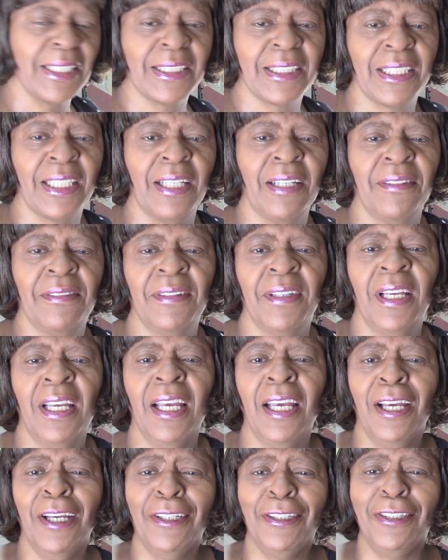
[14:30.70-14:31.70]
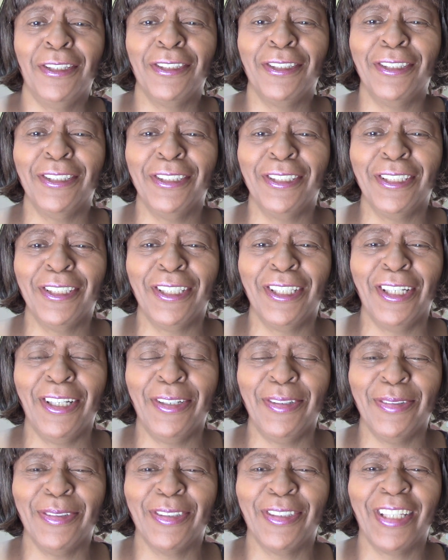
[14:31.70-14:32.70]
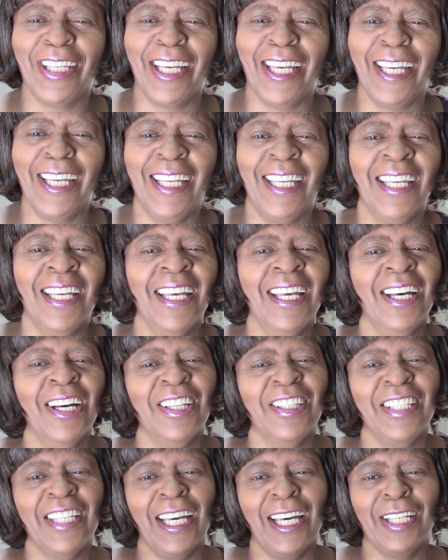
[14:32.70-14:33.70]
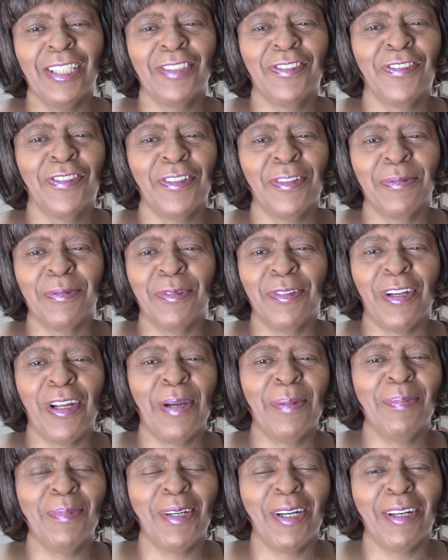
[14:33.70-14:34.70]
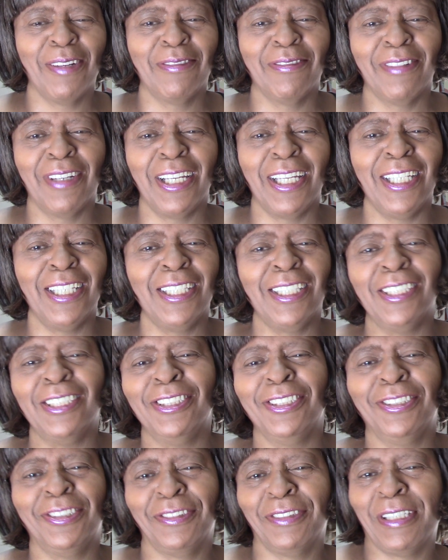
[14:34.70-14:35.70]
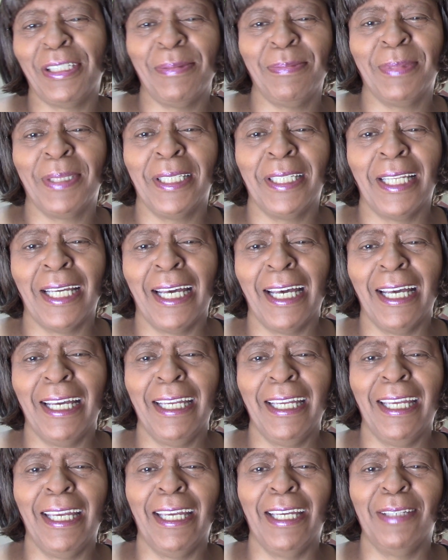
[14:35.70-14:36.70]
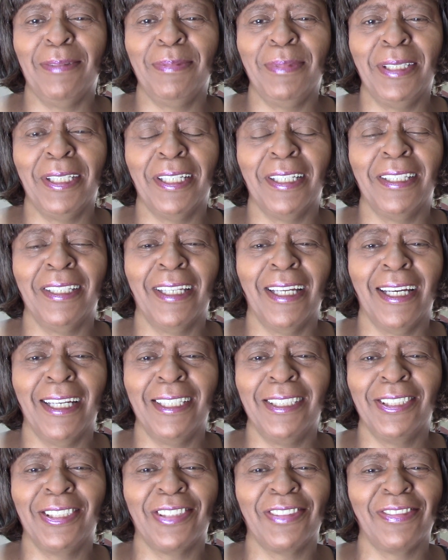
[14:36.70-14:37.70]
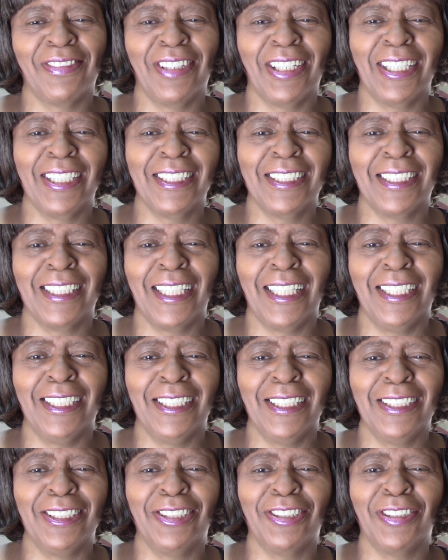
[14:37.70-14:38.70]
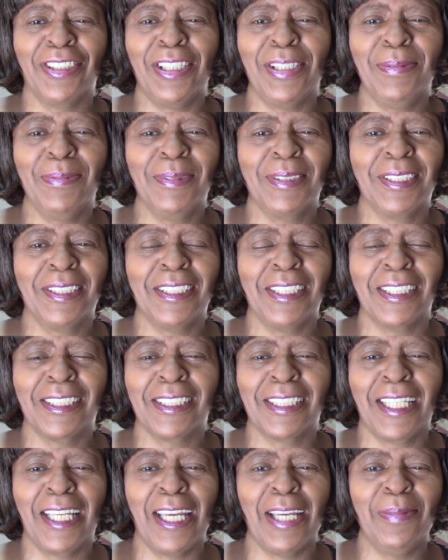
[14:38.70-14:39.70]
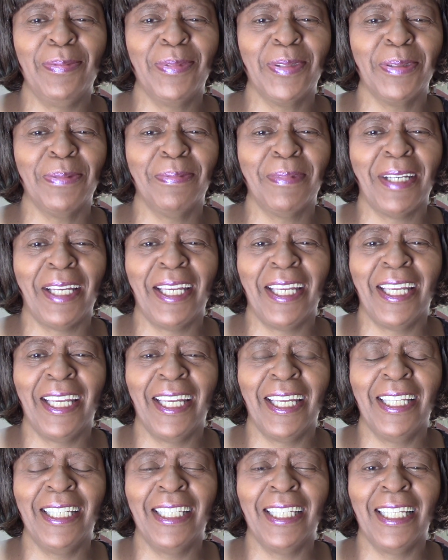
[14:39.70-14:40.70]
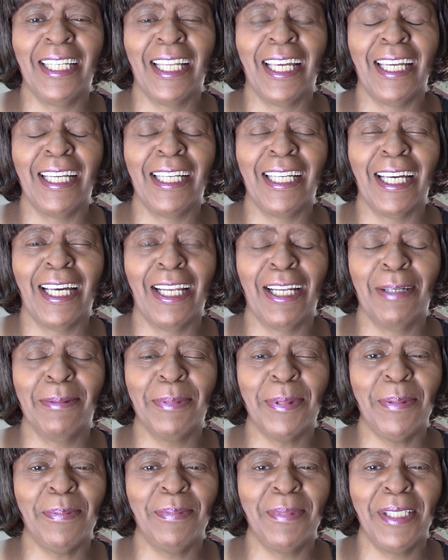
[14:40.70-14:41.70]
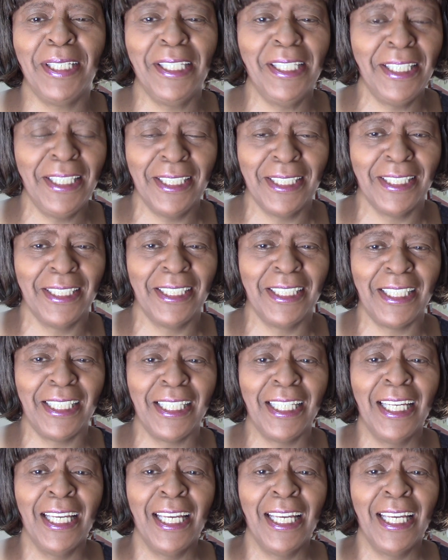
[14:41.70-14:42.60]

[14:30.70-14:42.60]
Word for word: stuff. You're good to go, okay? That's from Grandma Ray Dreaming. I had me a nice rest, and the dreams just came to my head, and I got up immediately